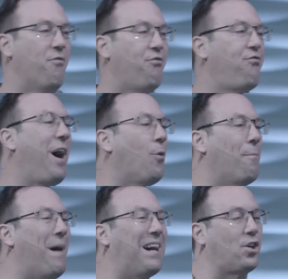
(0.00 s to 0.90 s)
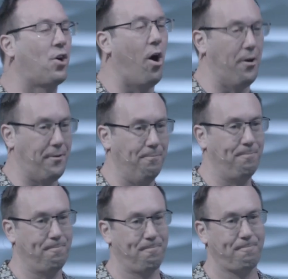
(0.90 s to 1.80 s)
Feuerbach God.
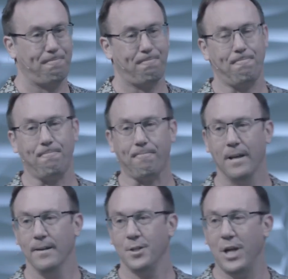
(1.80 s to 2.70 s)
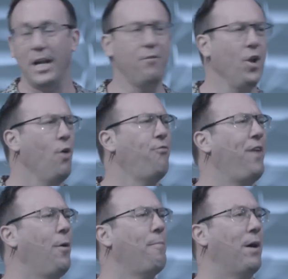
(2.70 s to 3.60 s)
Do any of you know who
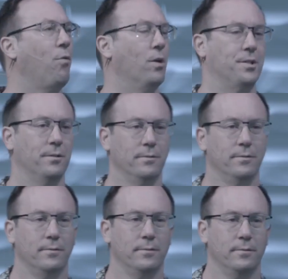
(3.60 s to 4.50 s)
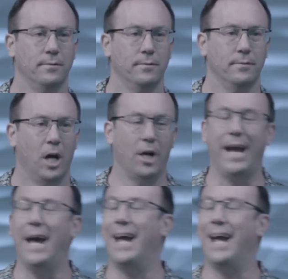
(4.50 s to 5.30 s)
Feuerbach was? Okay,